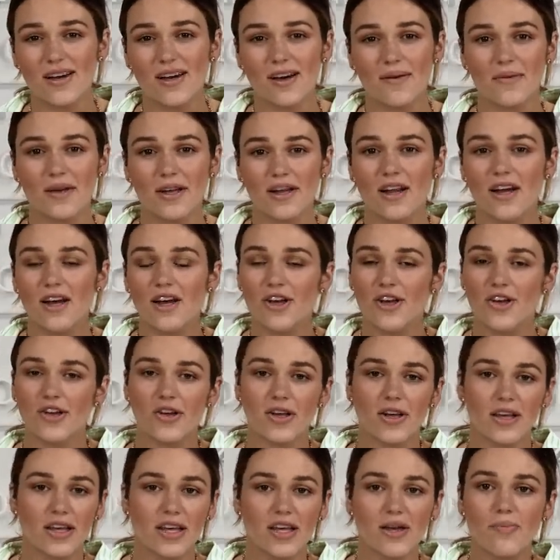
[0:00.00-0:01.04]
I mean, you
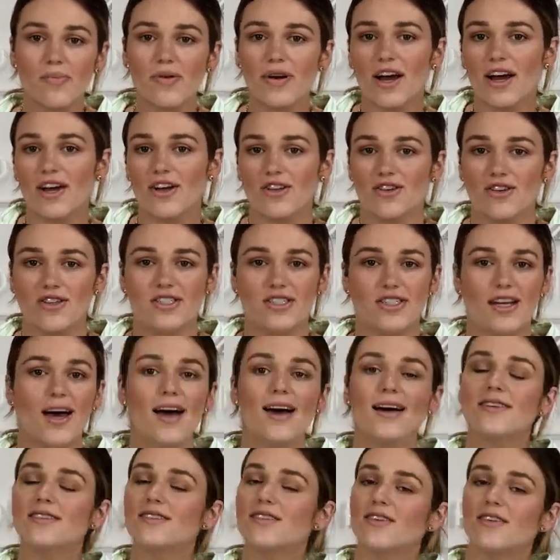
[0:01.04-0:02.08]
can keep it at your
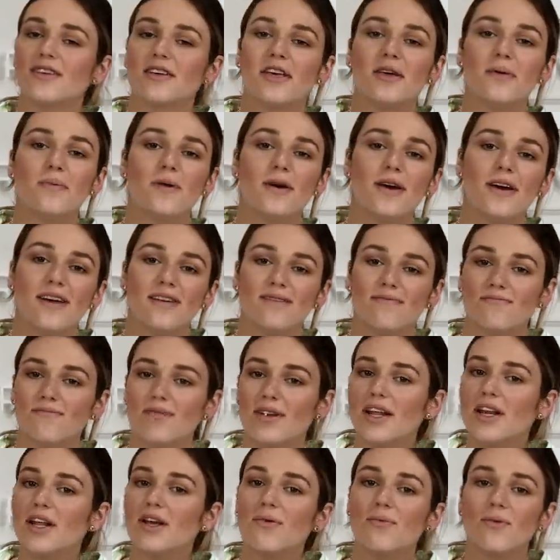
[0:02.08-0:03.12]
desk, you can keep it
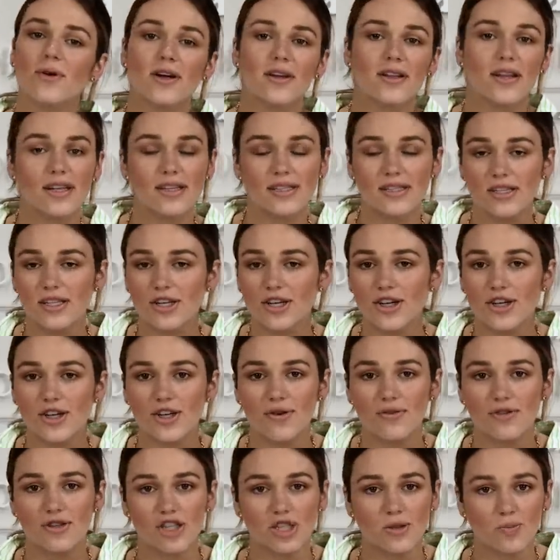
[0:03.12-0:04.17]
anywhere that's near
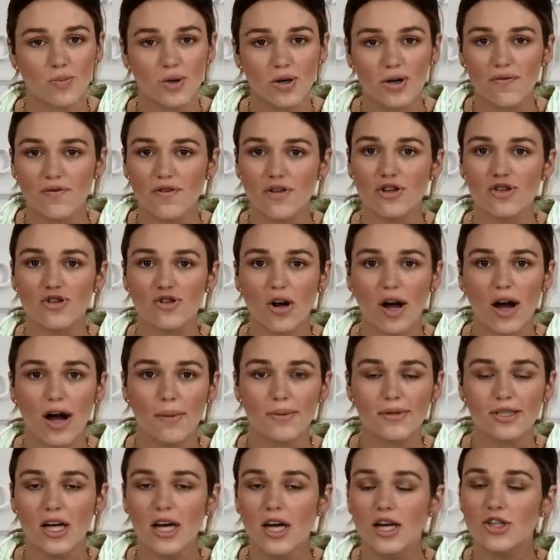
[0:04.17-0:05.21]
you and just put a few
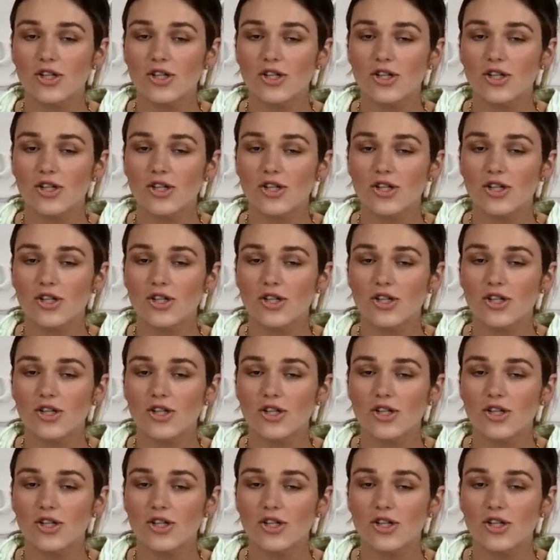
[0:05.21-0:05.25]
drops.